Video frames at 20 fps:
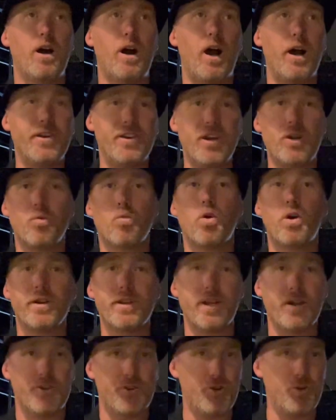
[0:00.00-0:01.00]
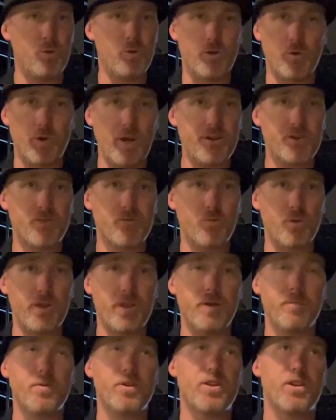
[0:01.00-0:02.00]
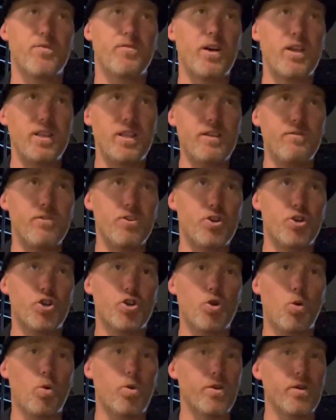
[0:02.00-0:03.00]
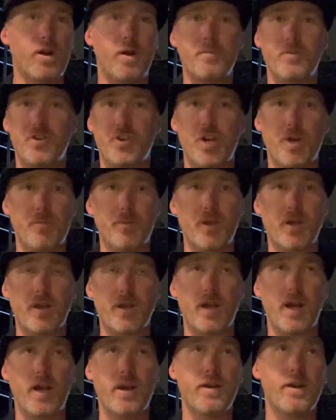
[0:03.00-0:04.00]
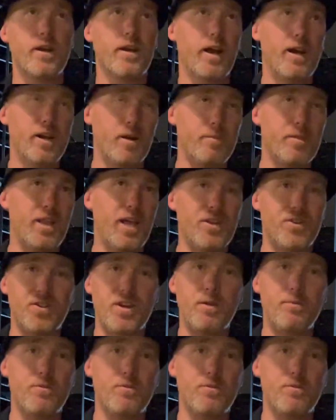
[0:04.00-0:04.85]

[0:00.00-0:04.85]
I didn't want to get too aggressive with it because if I leave it short, I'm chipping again, and I'm in that same